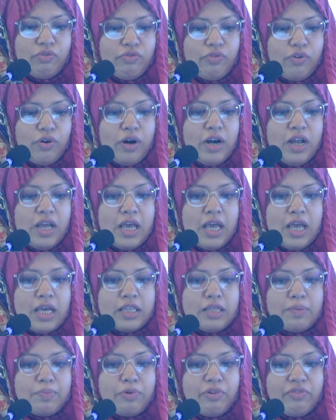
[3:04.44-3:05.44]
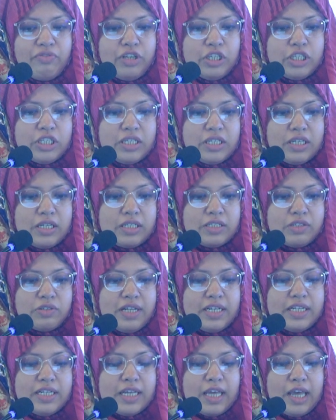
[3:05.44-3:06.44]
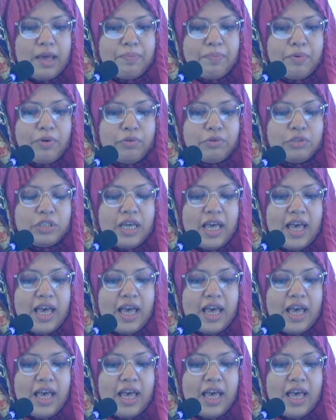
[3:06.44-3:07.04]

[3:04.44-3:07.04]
for the provisional stenting approach.